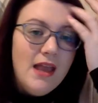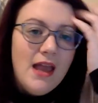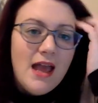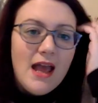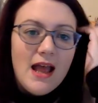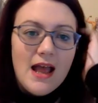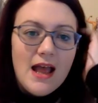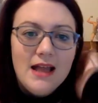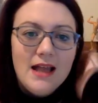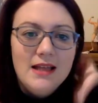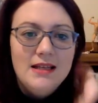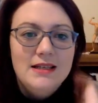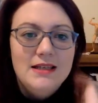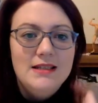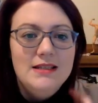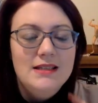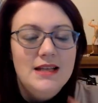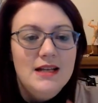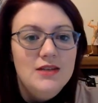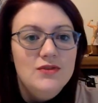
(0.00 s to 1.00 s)
and
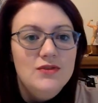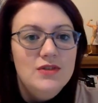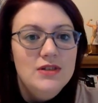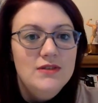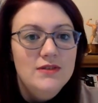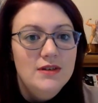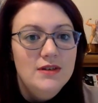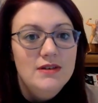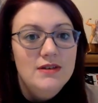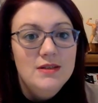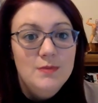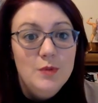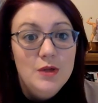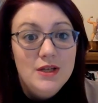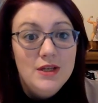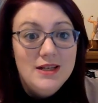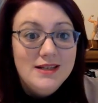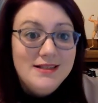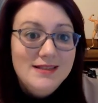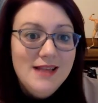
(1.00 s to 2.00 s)
that strange figure is
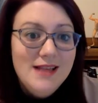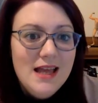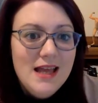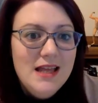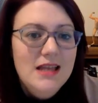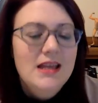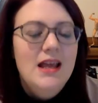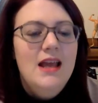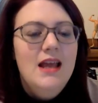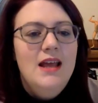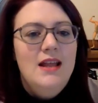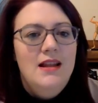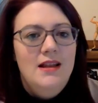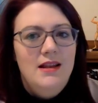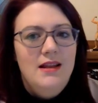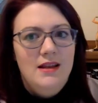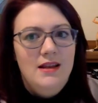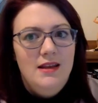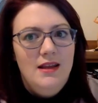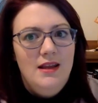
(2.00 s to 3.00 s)
pulling a sled,
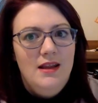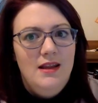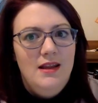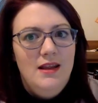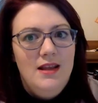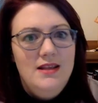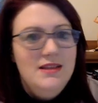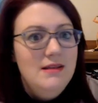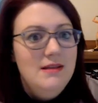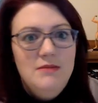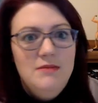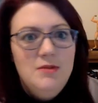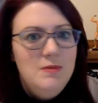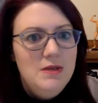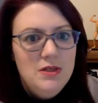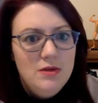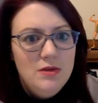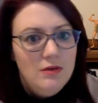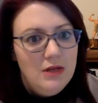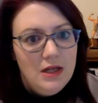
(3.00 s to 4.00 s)
and they seem to be
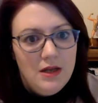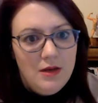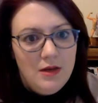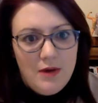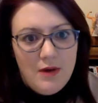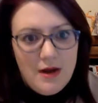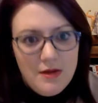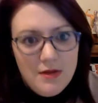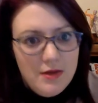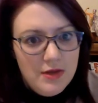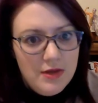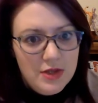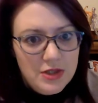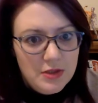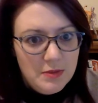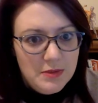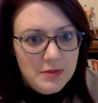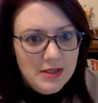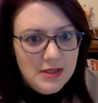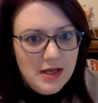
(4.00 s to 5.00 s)
totally unaware that the ship
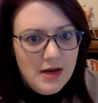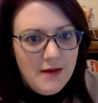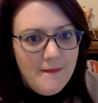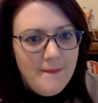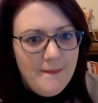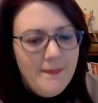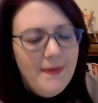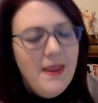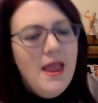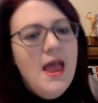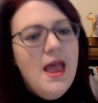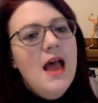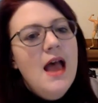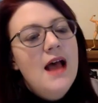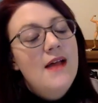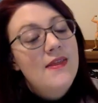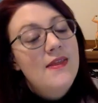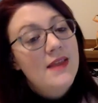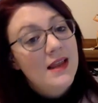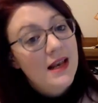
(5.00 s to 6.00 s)
is there.
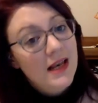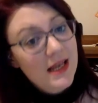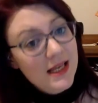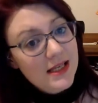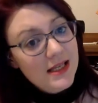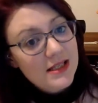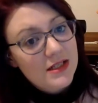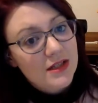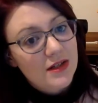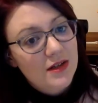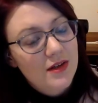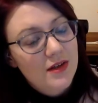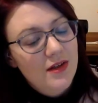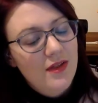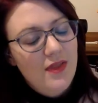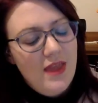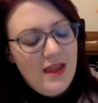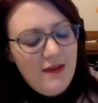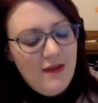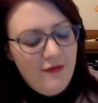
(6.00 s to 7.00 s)
And then later
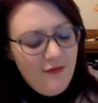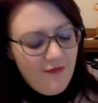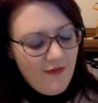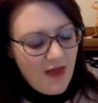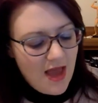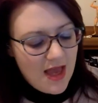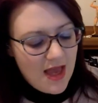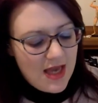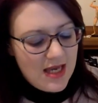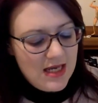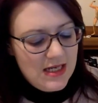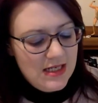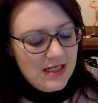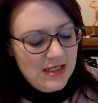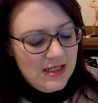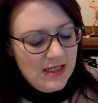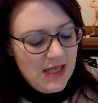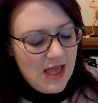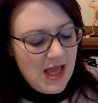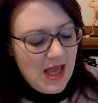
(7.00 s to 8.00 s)
they find
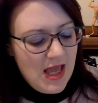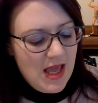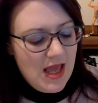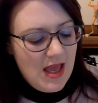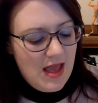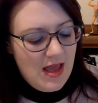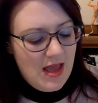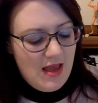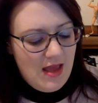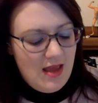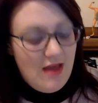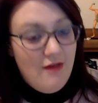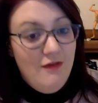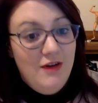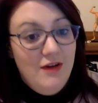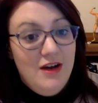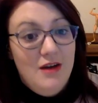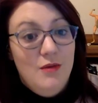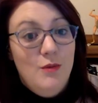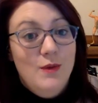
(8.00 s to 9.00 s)
a
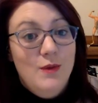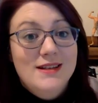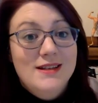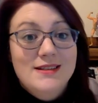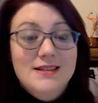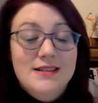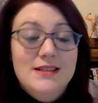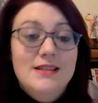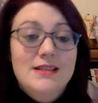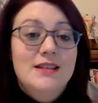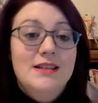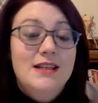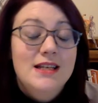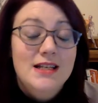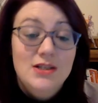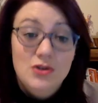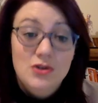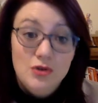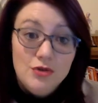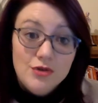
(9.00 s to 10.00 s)
very wasted,
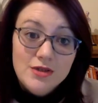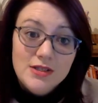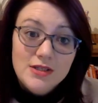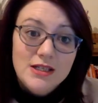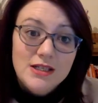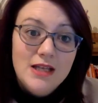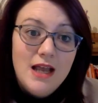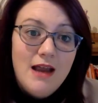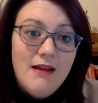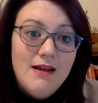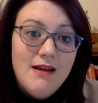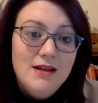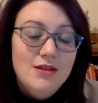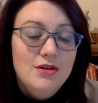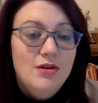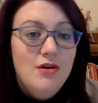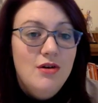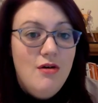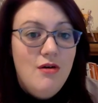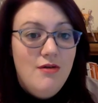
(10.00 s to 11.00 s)
exhausted
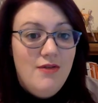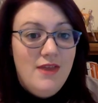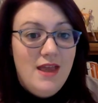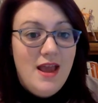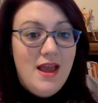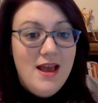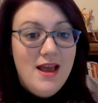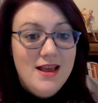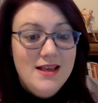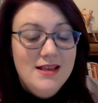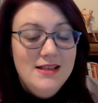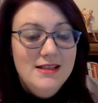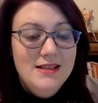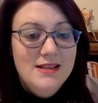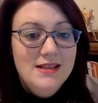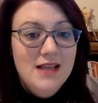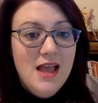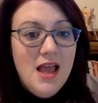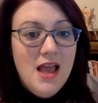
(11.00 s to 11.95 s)
character on the ice